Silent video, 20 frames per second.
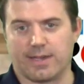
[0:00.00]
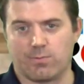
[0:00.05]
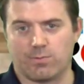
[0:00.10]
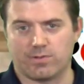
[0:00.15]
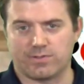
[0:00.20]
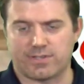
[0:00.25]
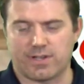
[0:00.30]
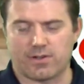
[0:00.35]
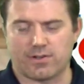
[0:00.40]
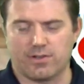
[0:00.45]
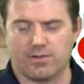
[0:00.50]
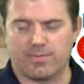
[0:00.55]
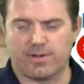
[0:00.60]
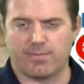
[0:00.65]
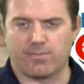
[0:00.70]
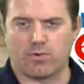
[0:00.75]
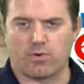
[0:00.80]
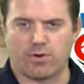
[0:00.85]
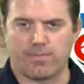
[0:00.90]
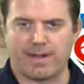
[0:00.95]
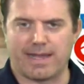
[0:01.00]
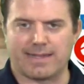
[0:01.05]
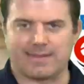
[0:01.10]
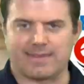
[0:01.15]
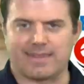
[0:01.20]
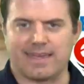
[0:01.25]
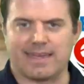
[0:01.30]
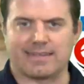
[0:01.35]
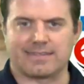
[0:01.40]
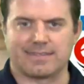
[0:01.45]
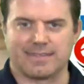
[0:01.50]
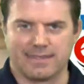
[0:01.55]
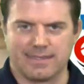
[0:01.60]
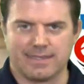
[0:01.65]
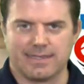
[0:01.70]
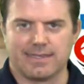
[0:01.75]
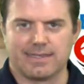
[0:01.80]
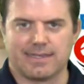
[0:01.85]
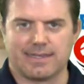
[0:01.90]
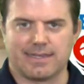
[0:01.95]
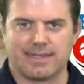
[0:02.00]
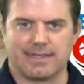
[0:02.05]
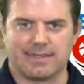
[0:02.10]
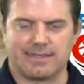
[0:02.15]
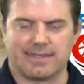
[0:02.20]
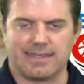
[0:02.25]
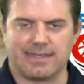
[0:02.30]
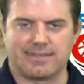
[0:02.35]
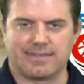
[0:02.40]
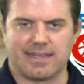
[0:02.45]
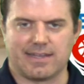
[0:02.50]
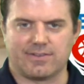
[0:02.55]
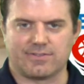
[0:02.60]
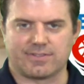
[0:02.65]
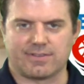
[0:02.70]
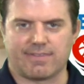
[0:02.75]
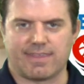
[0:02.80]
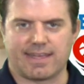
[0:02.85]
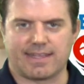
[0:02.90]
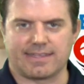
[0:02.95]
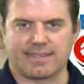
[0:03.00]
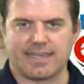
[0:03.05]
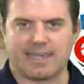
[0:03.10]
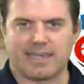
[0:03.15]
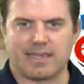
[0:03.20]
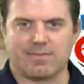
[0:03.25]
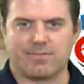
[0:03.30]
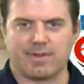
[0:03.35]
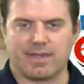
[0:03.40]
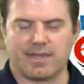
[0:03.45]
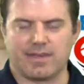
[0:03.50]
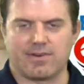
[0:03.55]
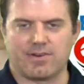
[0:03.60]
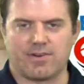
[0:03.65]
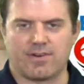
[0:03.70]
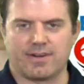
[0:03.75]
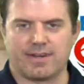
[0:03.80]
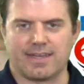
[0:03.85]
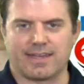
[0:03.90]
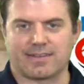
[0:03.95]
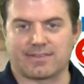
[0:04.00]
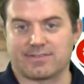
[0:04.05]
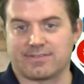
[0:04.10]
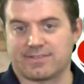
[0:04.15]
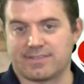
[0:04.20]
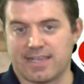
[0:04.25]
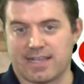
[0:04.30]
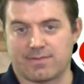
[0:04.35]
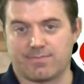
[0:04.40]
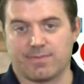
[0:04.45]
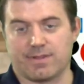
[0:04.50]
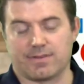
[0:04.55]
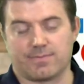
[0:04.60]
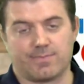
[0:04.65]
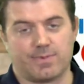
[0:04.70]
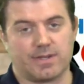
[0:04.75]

And we'll talk a little bit more about that and details of that game in our next segment.